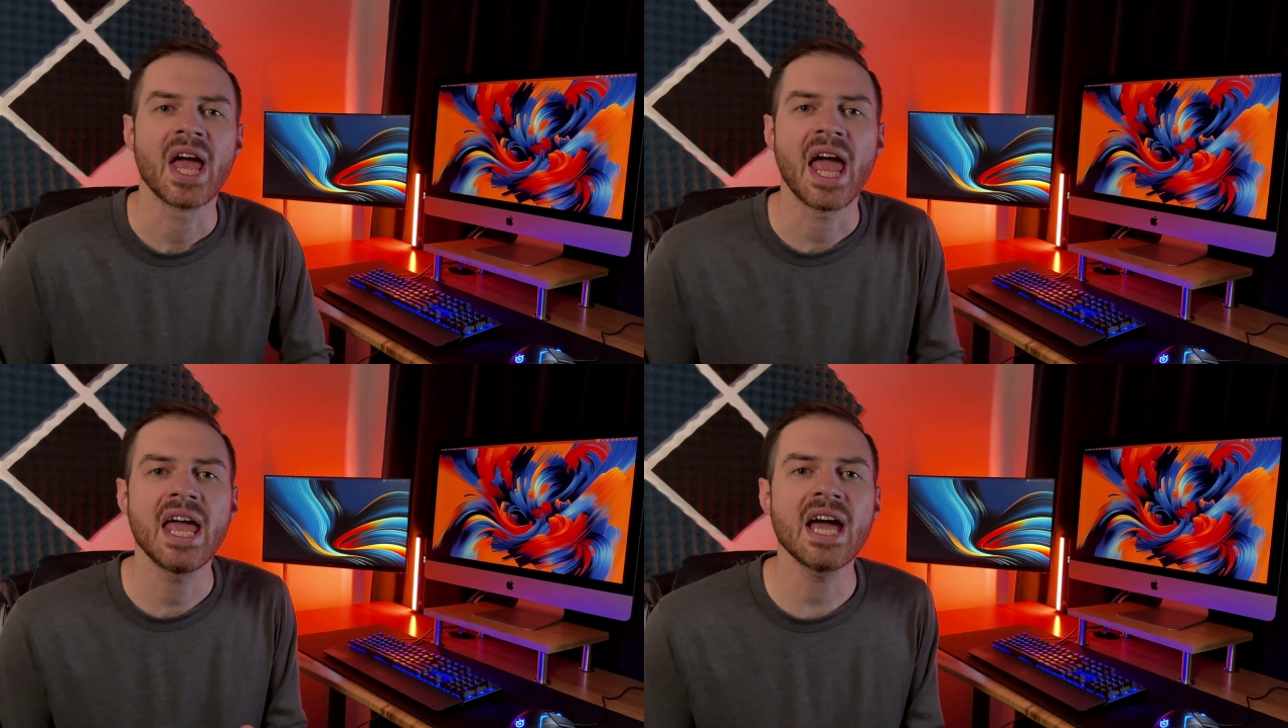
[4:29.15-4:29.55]

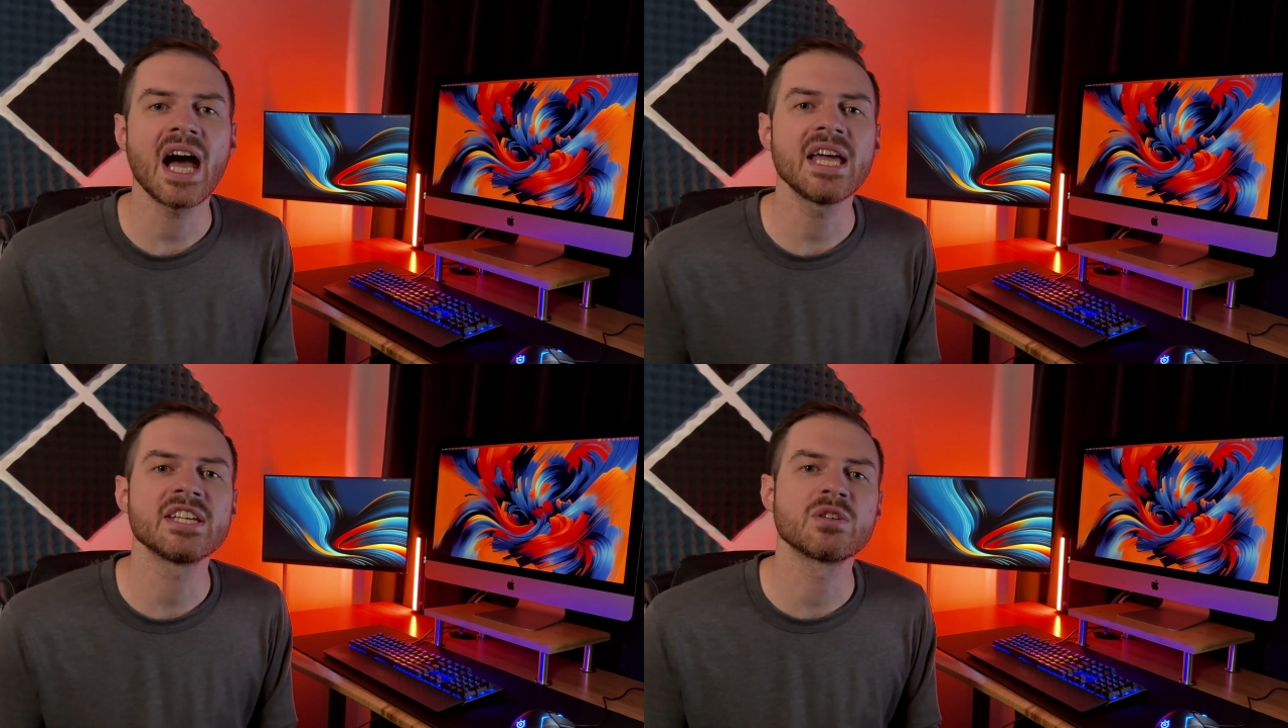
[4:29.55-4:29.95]

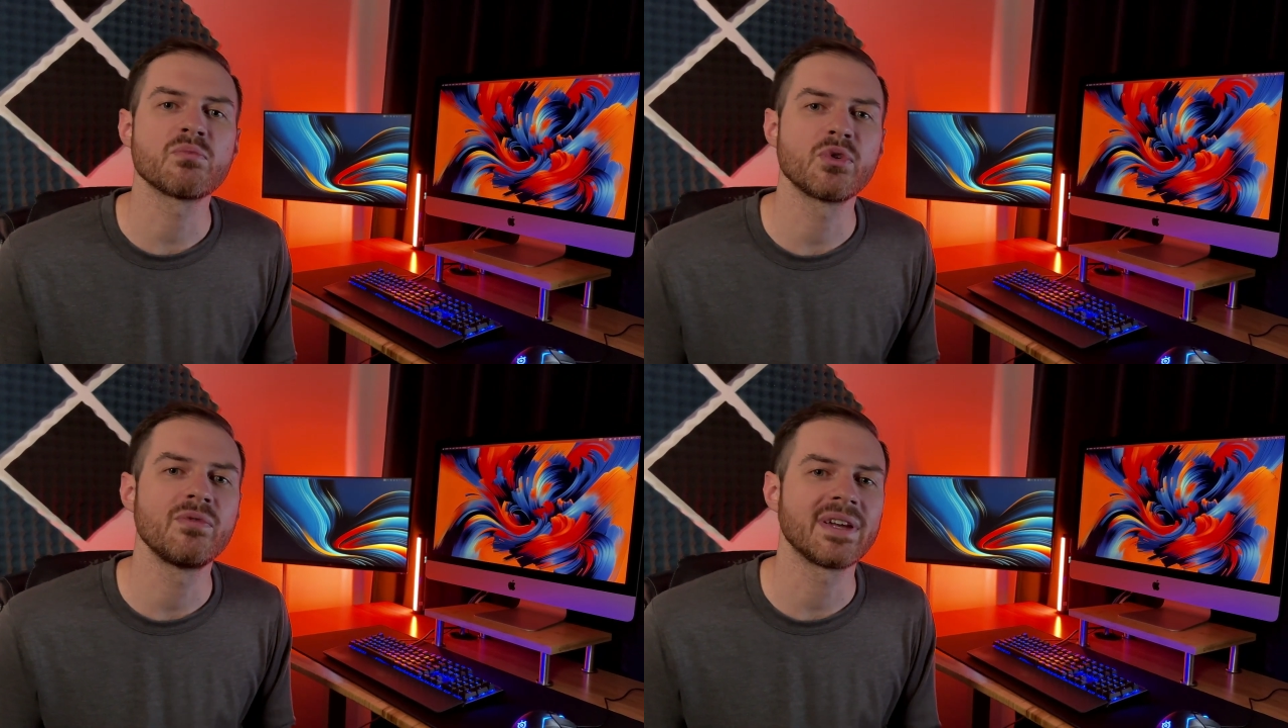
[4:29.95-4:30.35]
AI is
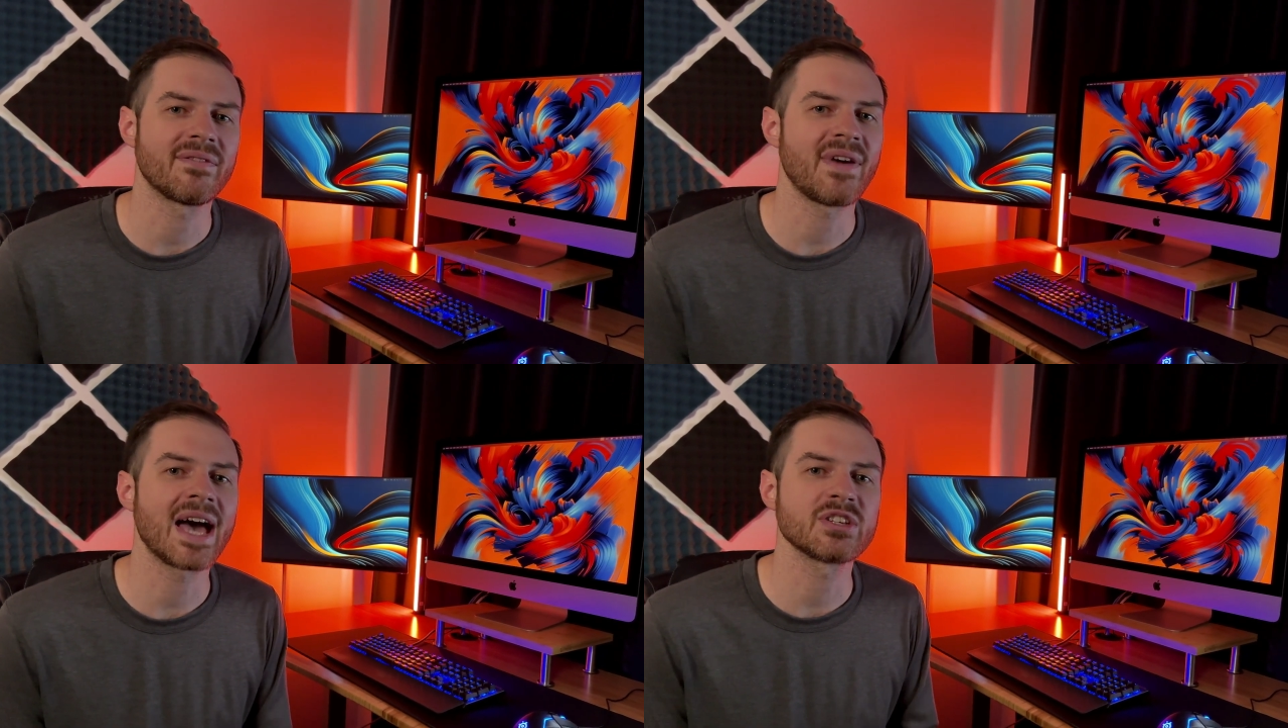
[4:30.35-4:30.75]
improving
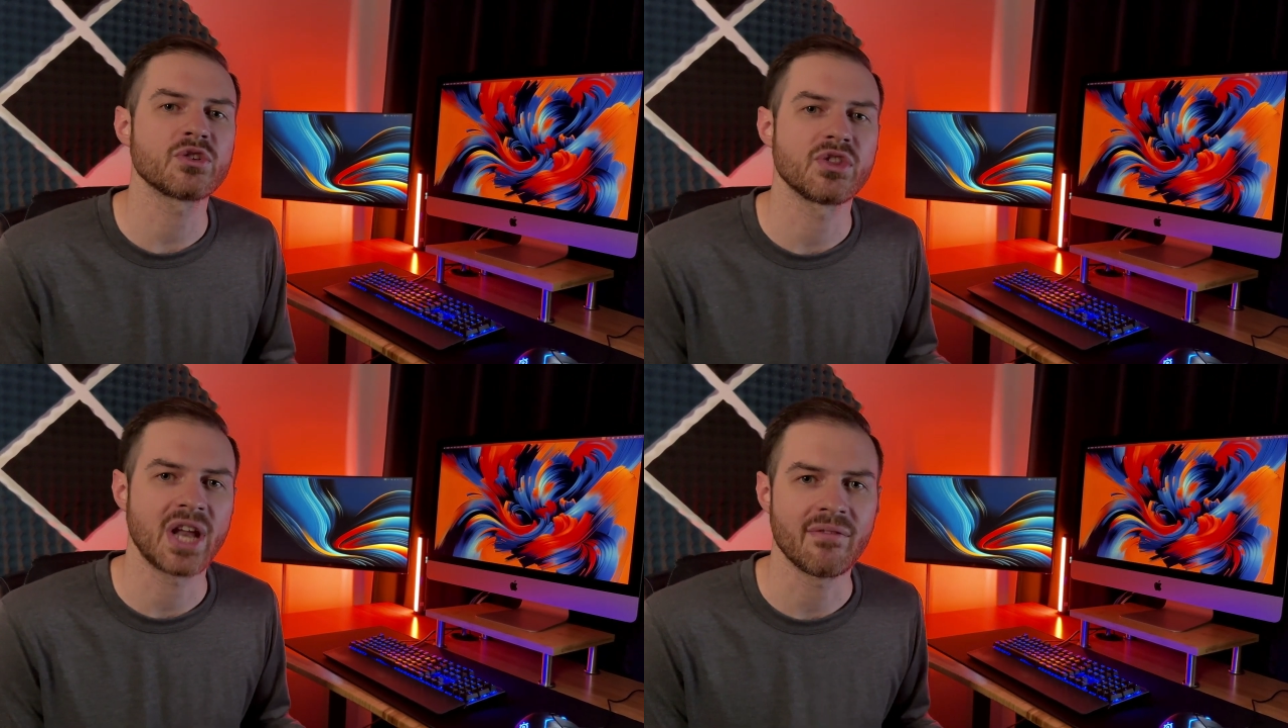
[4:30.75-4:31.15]

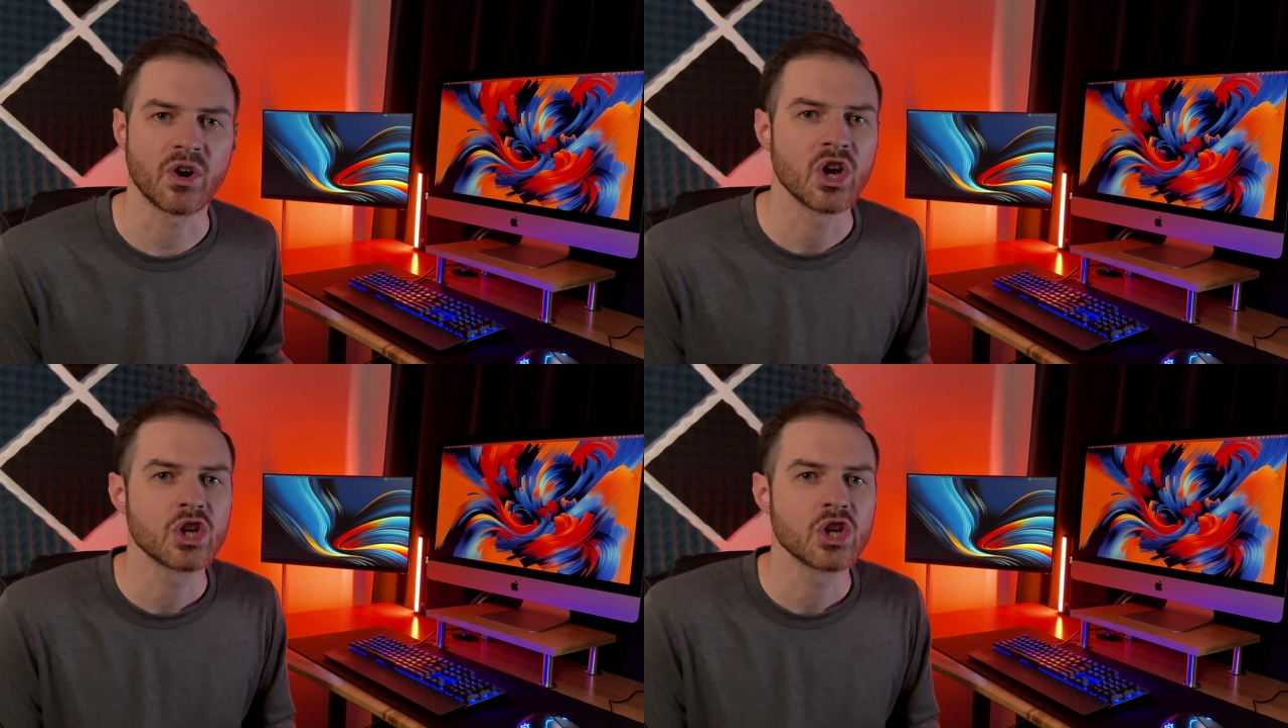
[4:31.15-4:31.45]
faster than ever,